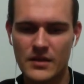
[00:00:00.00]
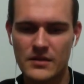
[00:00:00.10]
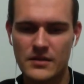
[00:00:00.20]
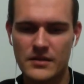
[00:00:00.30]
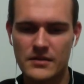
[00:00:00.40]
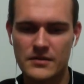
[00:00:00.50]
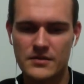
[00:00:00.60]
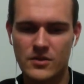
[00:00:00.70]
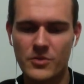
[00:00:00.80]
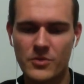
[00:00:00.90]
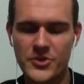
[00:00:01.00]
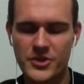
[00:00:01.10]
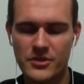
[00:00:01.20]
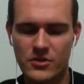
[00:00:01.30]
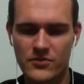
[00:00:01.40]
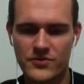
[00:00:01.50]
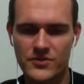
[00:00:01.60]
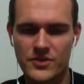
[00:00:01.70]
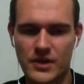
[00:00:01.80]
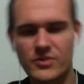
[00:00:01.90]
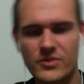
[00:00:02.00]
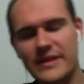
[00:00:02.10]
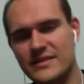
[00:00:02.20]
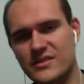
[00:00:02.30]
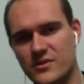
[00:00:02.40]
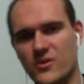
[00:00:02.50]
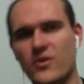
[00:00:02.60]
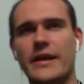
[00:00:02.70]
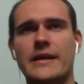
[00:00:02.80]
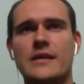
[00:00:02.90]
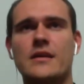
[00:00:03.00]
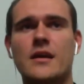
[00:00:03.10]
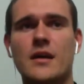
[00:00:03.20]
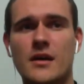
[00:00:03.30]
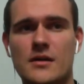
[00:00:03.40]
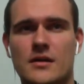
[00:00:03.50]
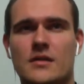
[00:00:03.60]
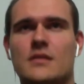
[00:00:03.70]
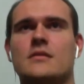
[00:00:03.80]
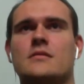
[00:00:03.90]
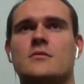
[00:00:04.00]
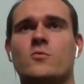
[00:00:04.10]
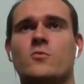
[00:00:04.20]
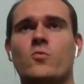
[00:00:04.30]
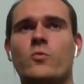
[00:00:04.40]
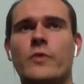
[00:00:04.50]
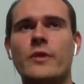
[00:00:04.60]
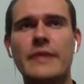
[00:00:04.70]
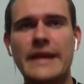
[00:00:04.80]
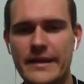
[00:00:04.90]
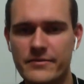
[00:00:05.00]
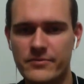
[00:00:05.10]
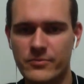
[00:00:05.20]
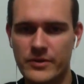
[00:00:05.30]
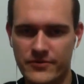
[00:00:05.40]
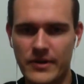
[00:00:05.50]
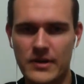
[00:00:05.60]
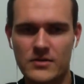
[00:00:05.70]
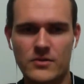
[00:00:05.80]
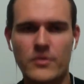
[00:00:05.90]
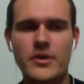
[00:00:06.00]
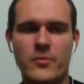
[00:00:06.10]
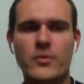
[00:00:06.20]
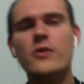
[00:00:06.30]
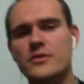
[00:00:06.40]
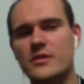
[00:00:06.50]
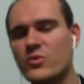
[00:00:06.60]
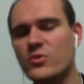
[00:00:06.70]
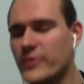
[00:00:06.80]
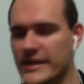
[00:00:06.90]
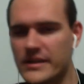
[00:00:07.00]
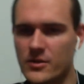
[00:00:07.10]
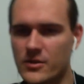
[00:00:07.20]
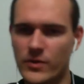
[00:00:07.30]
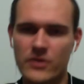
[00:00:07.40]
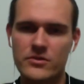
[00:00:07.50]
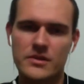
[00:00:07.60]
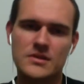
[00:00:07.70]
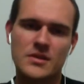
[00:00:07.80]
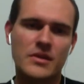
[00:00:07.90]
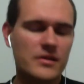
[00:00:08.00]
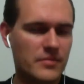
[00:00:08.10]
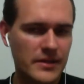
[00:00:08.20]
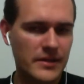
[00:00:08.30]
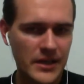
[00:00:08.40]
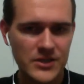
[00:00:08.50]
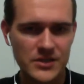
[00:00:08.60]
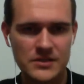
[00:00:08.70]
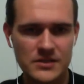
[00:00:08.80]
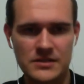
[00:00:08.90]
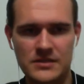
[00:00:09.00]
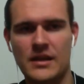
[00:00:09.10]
The option of automatic scrolling, we believe we found, okay, we looked at Moonreader, we looked at some other applications.